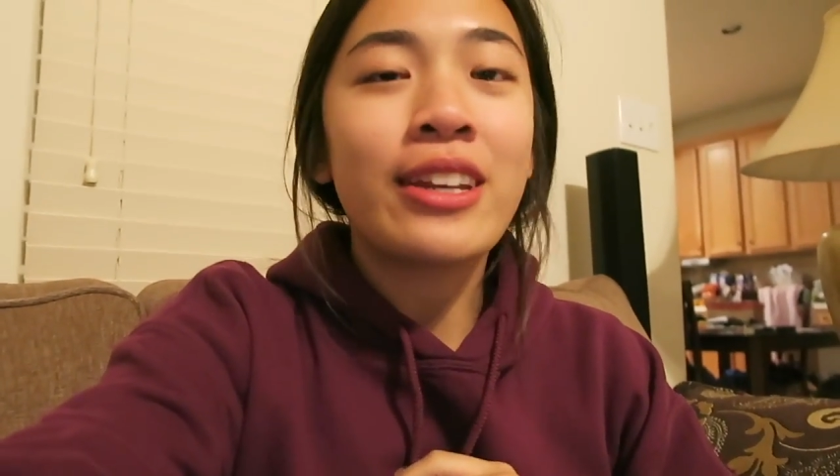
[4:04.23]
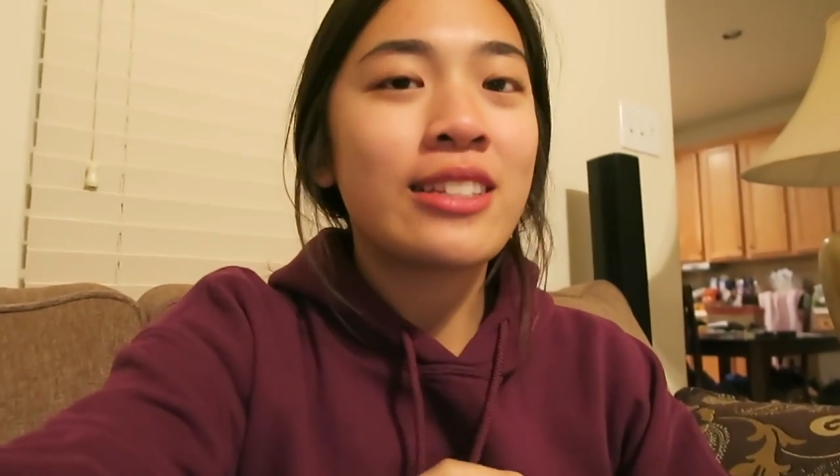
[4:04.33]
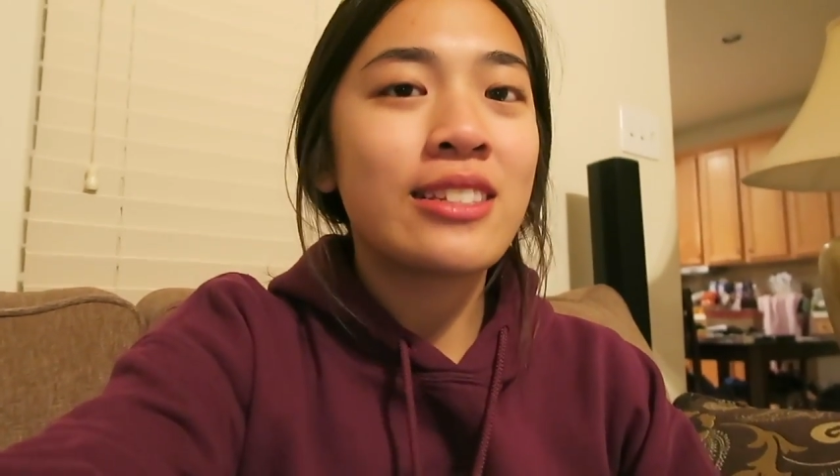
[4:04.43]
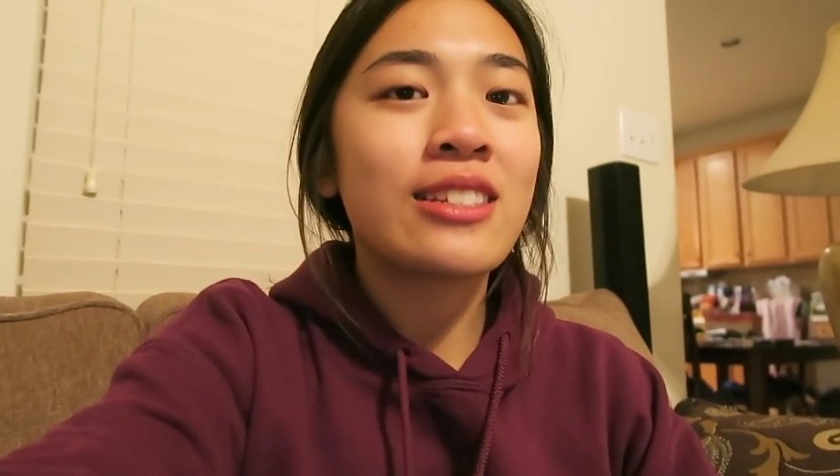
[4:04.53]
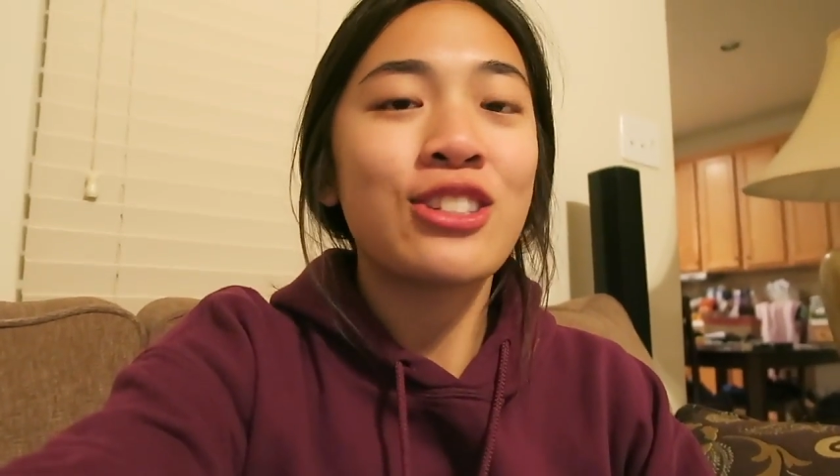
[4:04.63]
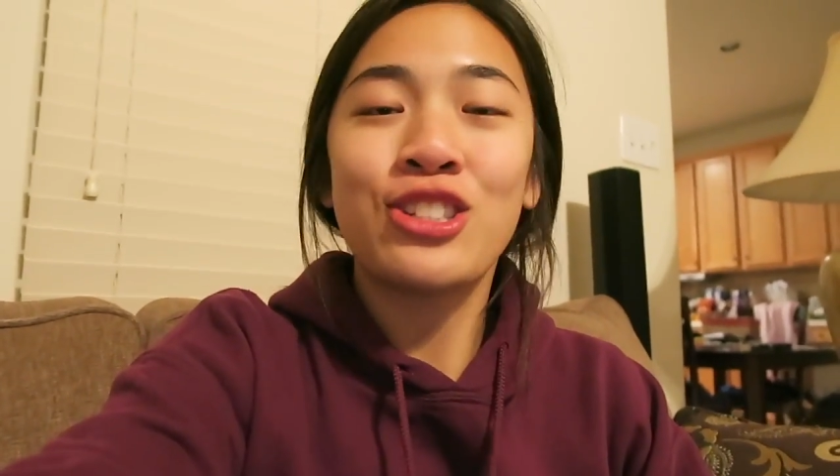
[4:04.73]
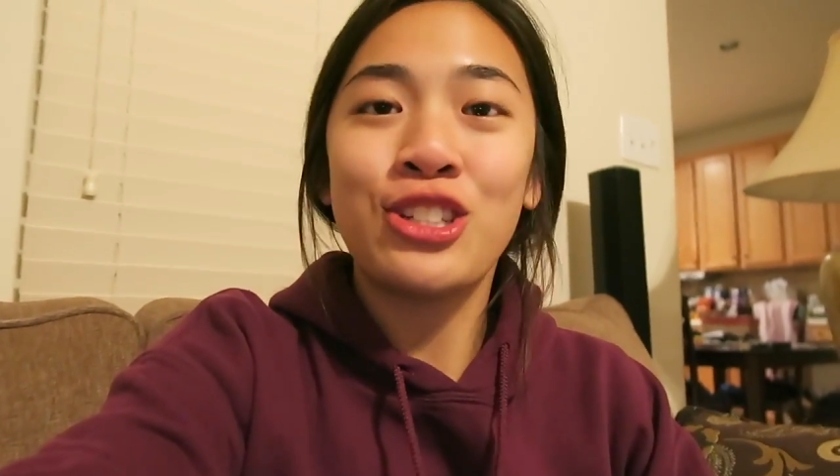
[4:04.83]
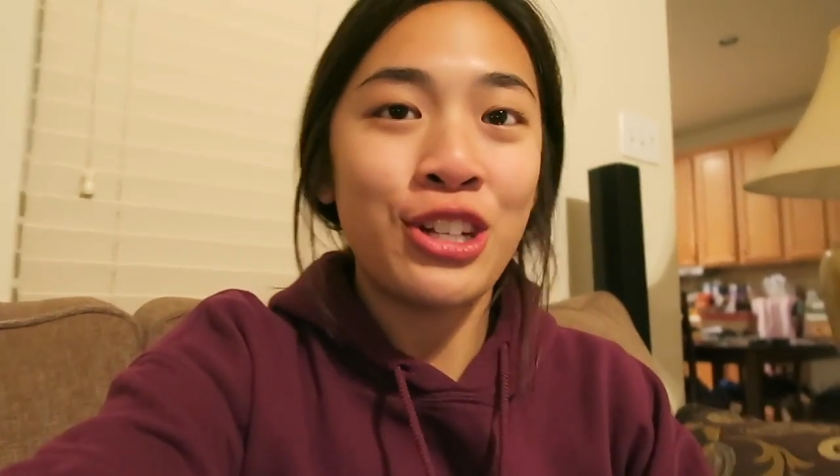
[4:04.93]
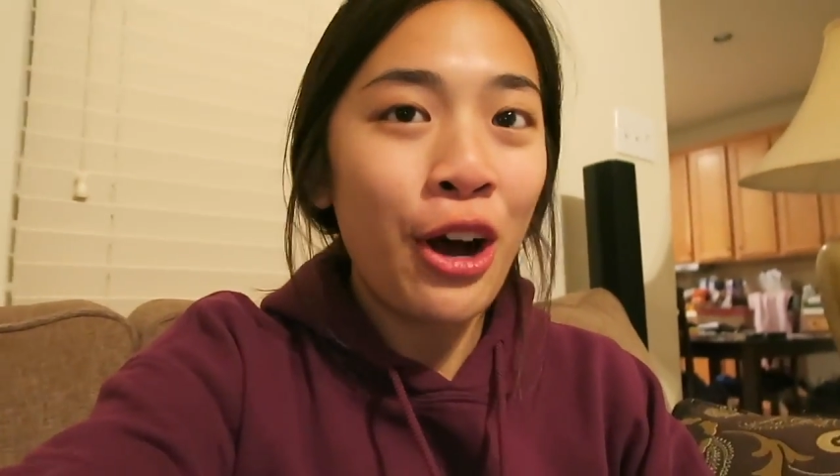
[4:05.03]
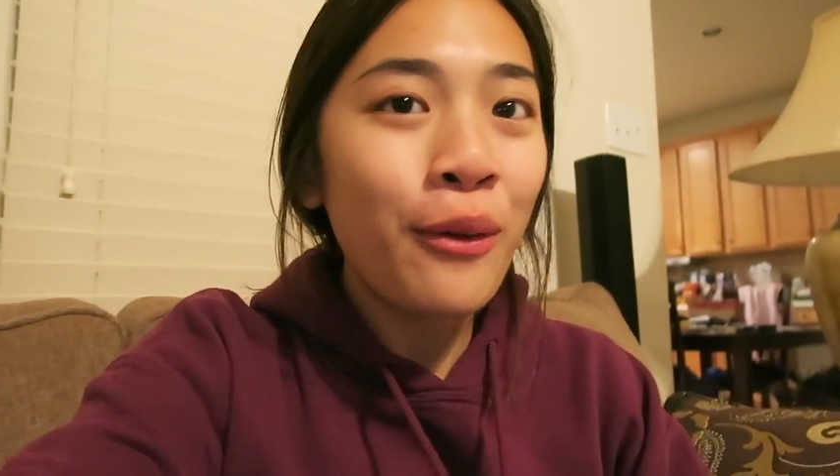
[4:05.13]
It's
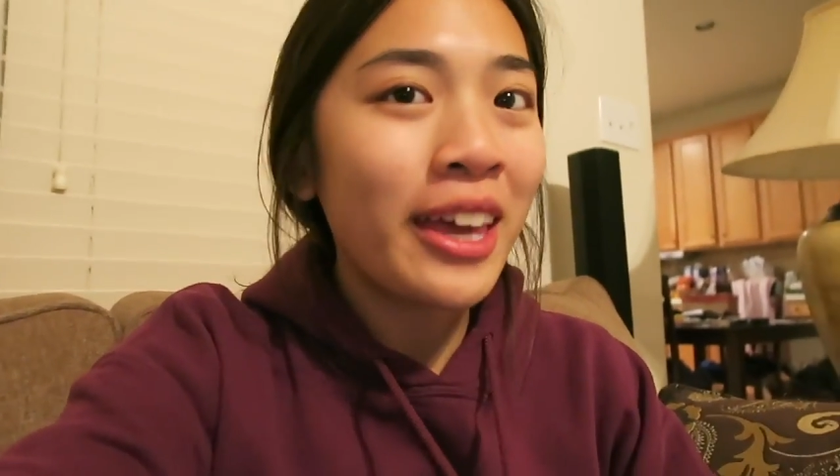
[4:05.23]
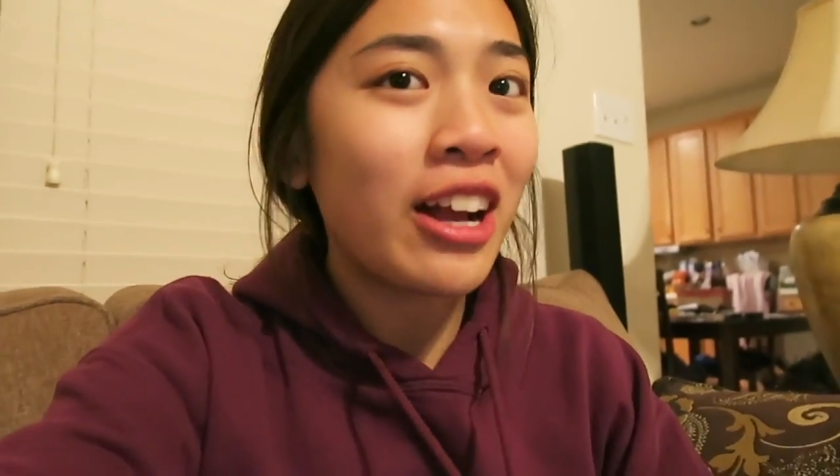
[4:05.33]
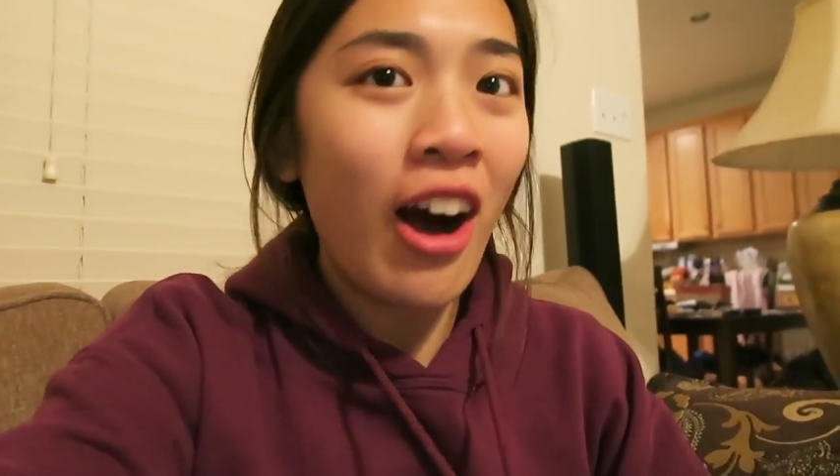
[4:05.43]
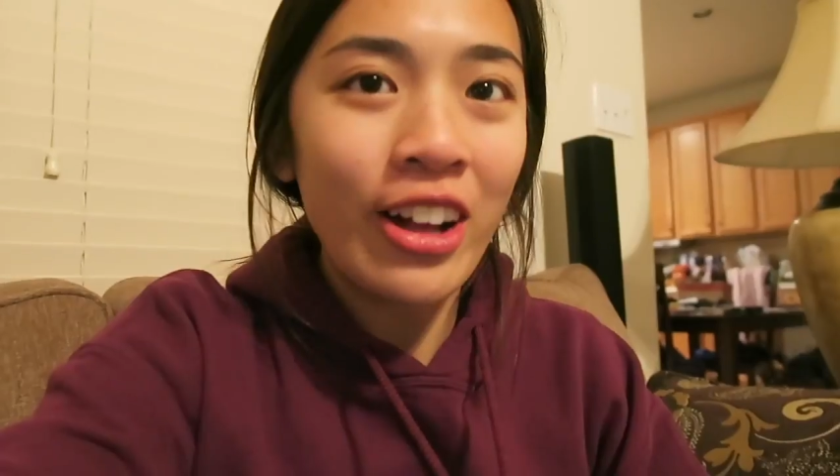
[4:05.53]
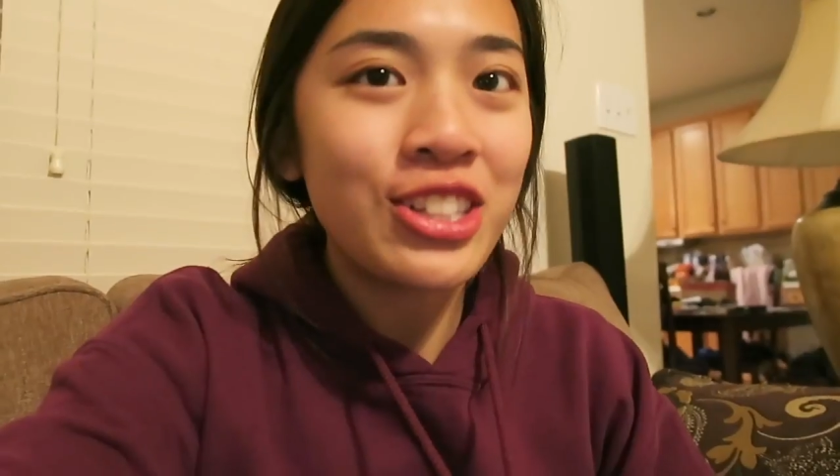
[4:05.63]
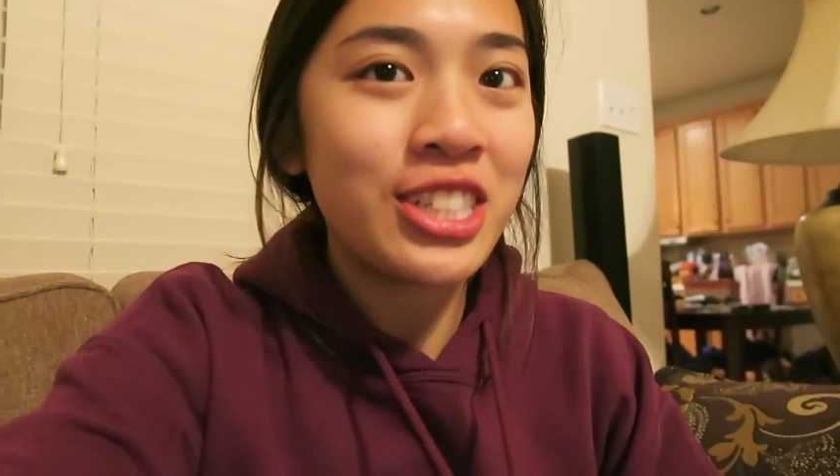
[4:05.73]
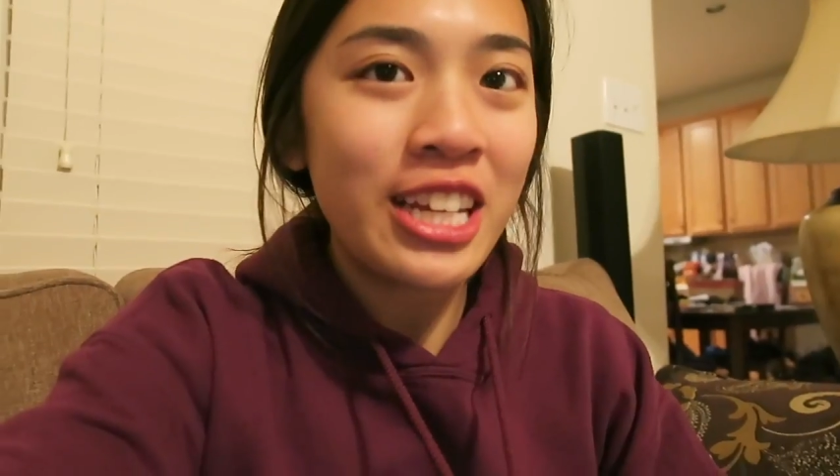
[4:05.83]
snowing in College